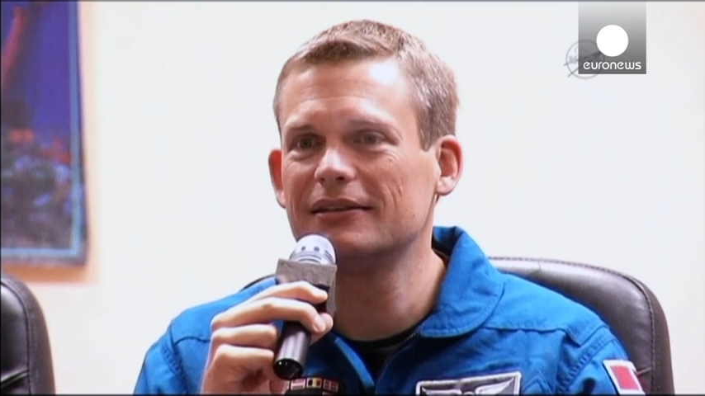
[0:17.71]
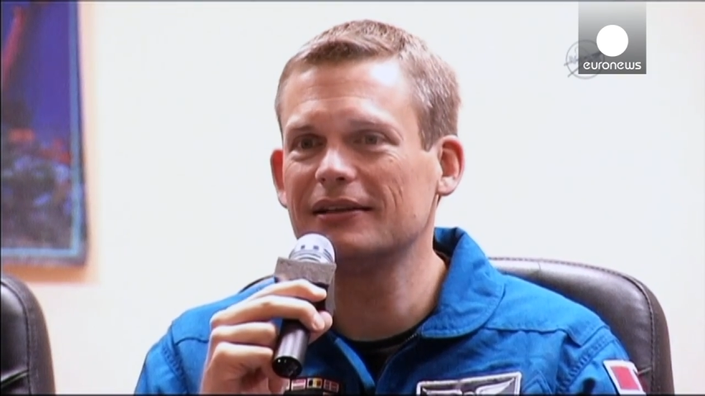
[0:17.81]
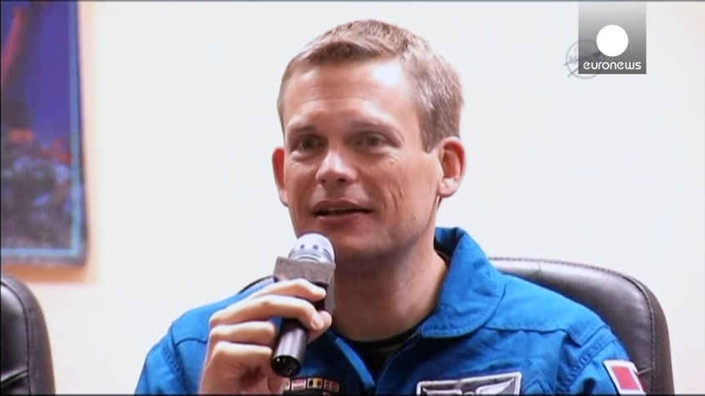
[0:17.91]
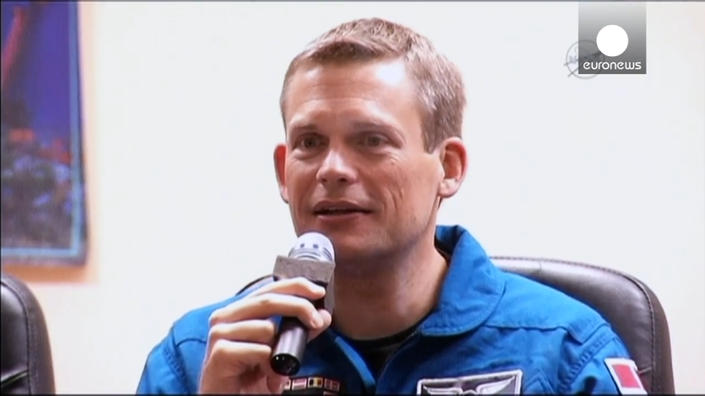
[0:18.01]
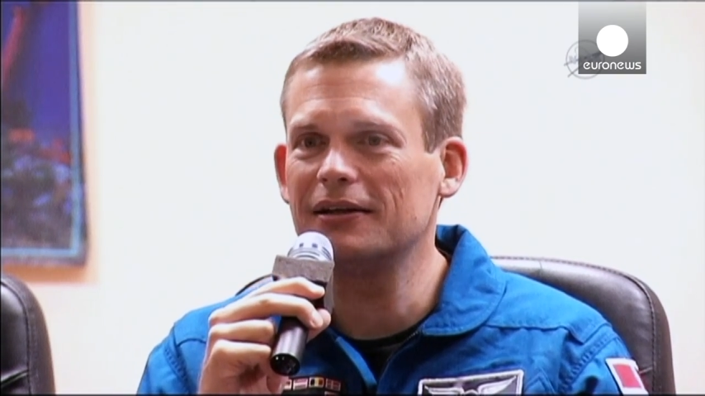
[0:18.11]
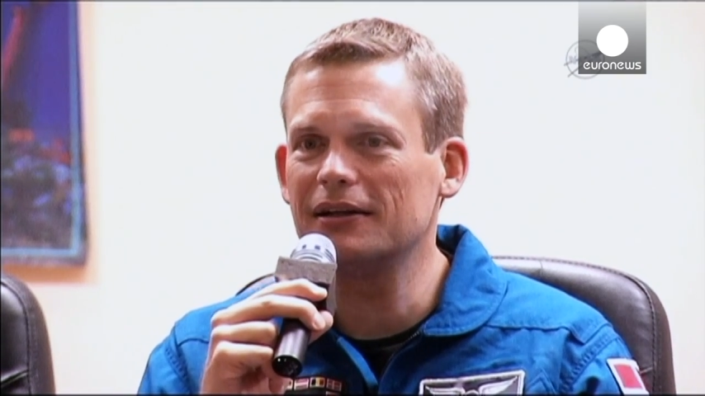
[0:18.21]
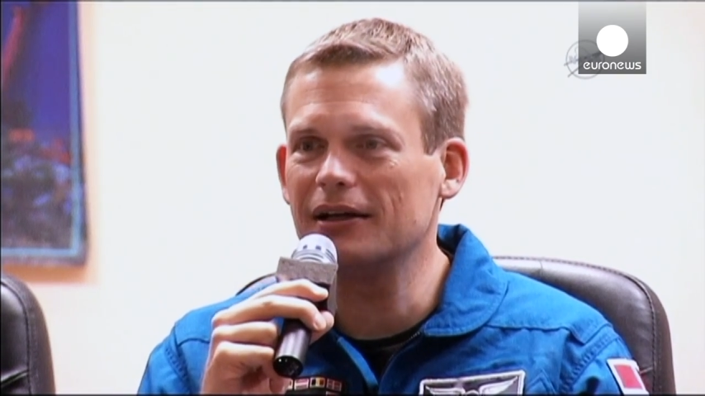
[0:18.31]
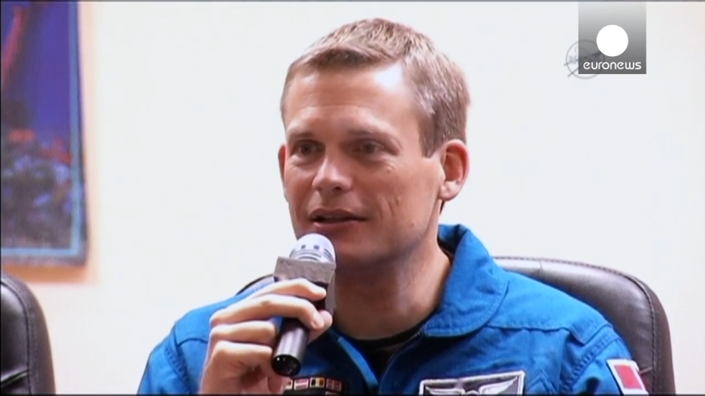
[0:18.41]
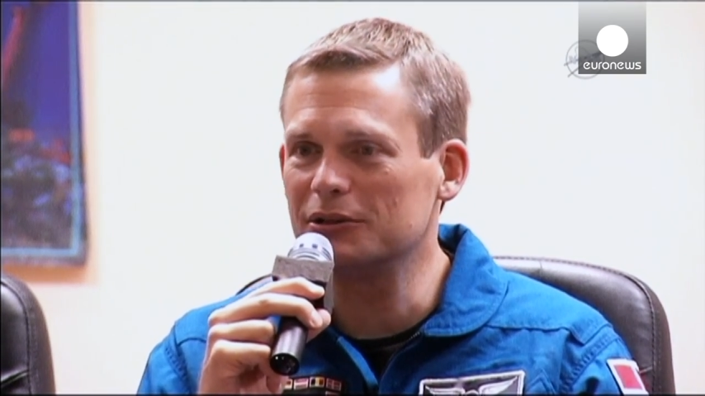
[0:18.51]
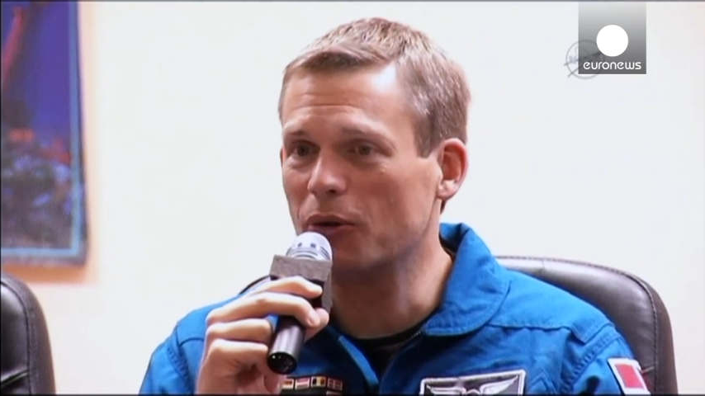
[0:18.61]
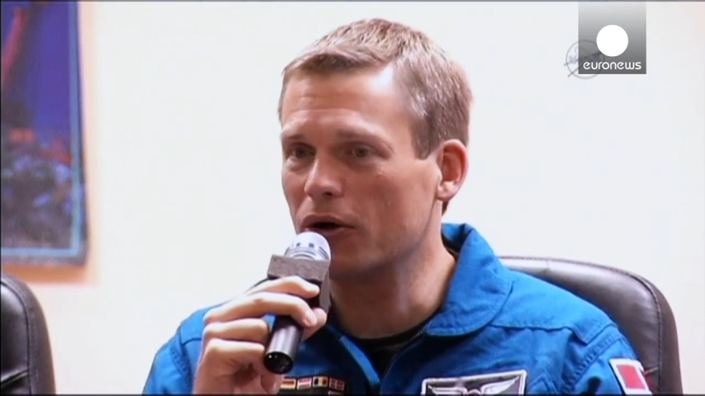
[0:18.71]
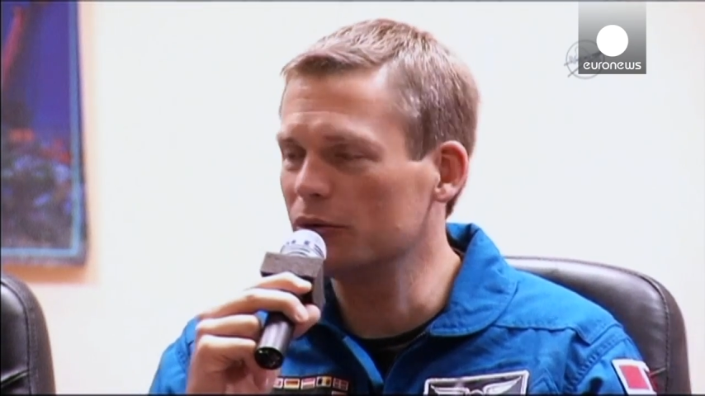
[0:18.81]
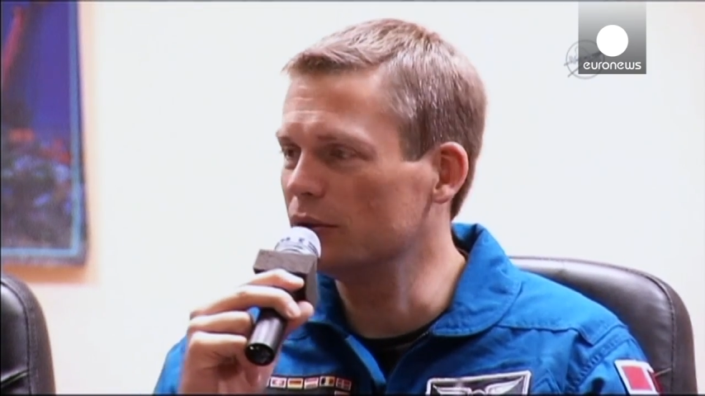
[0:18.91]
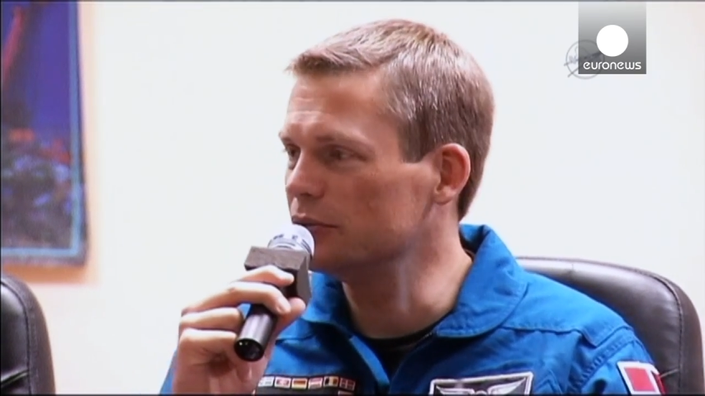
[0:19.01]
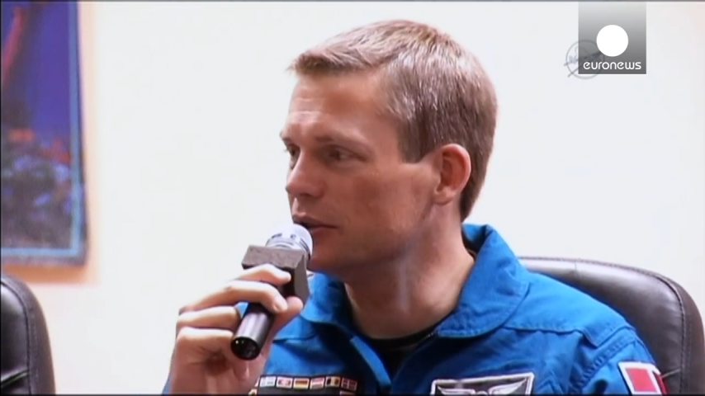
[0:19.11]
uh, and tomorrow
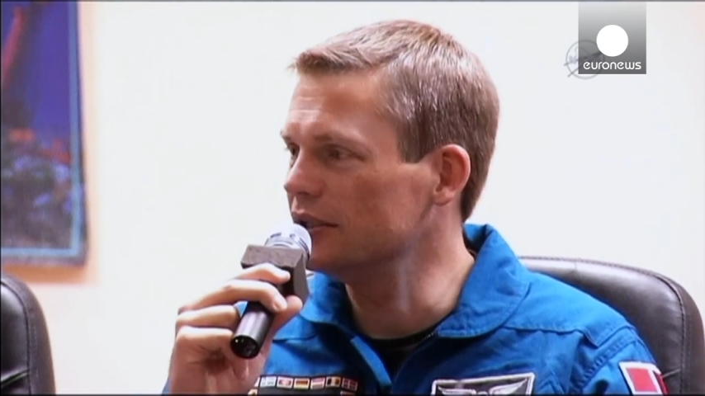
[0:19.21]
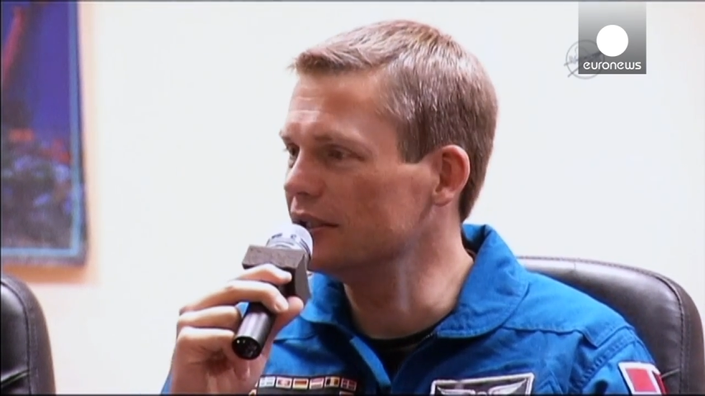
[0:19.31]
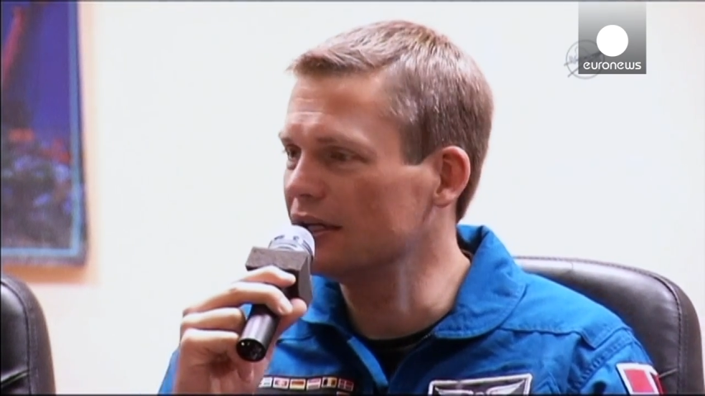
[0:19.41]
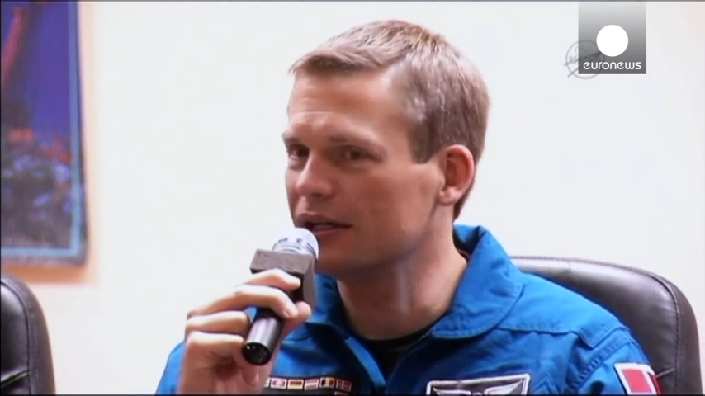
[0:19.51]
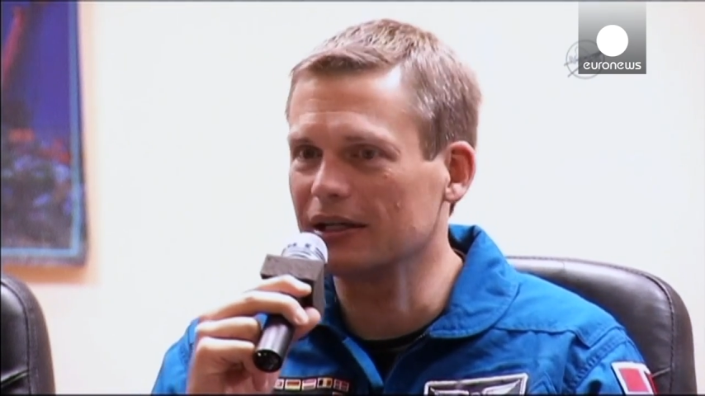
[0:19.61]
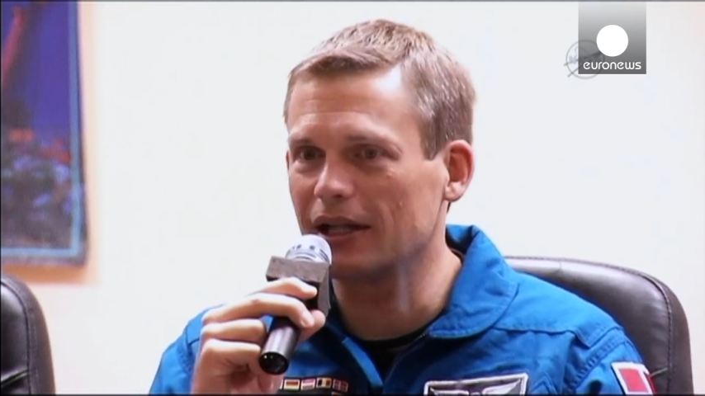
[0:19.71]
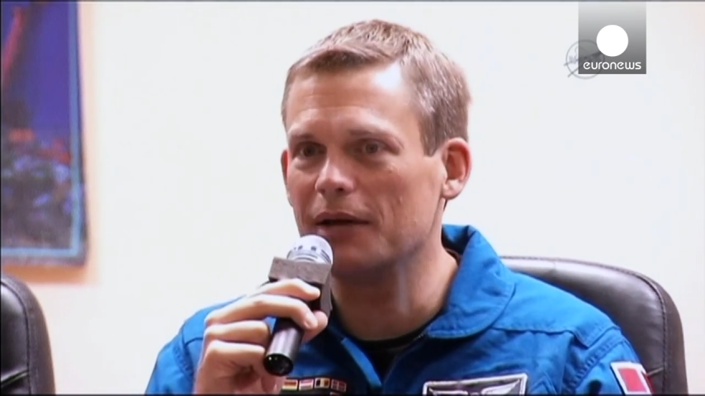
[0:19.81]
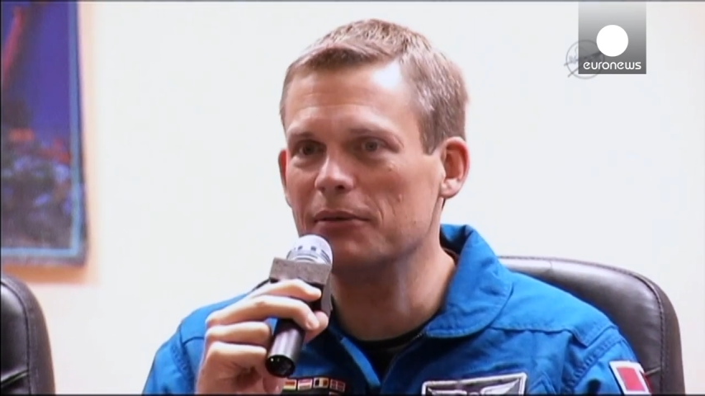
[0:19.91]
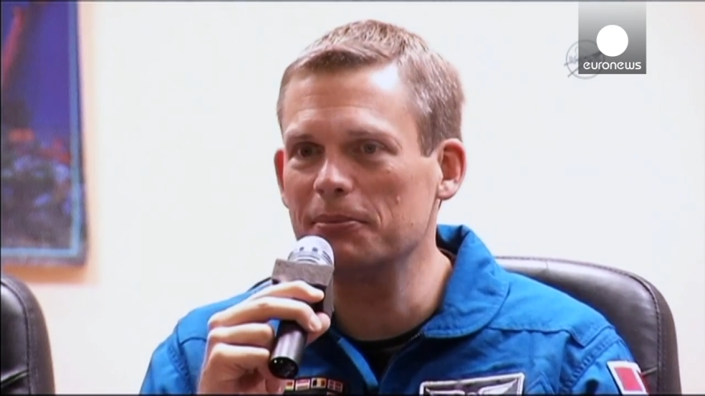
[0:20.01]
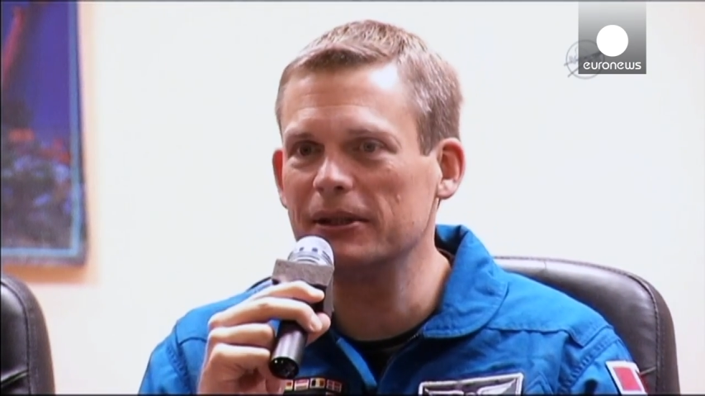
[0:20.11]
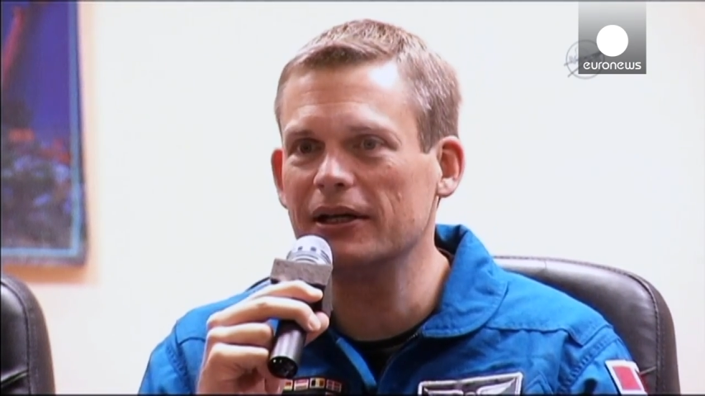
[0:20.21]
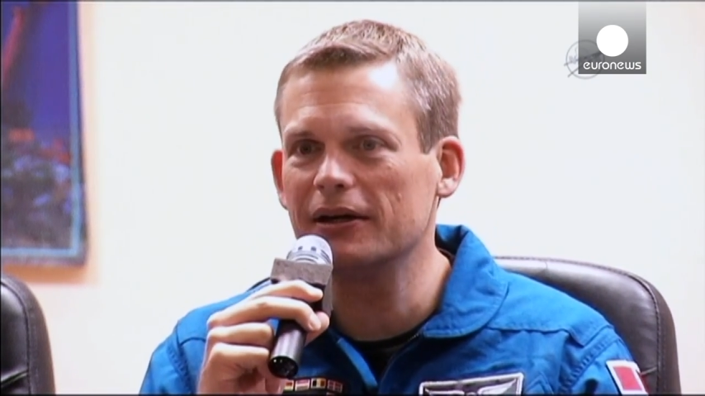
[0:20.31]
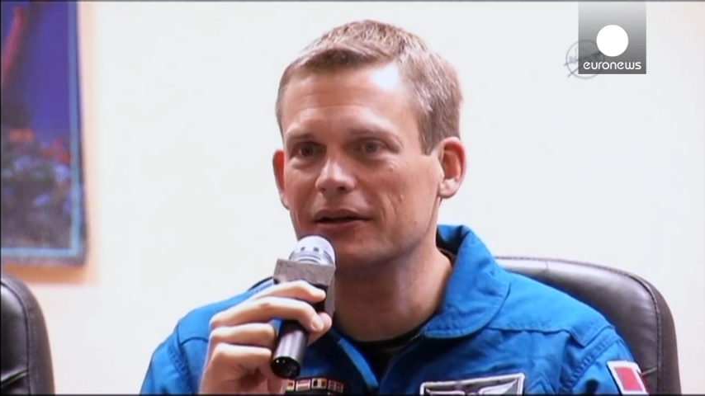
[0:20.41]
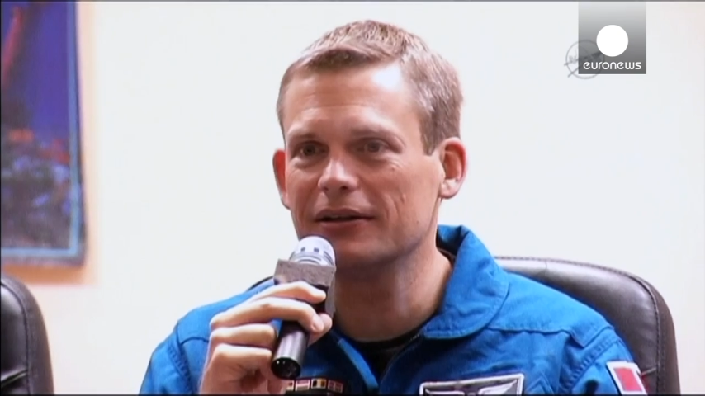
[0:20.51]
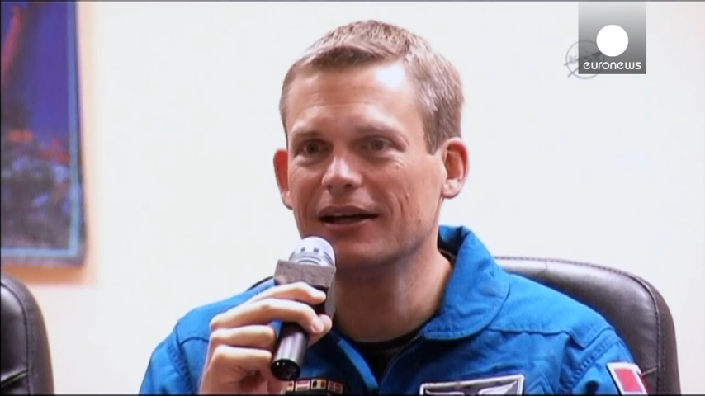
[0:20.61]
when we uh, climb up in
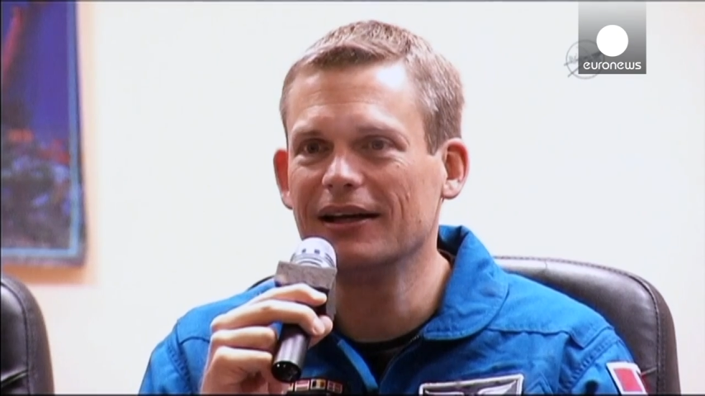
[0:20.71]
there,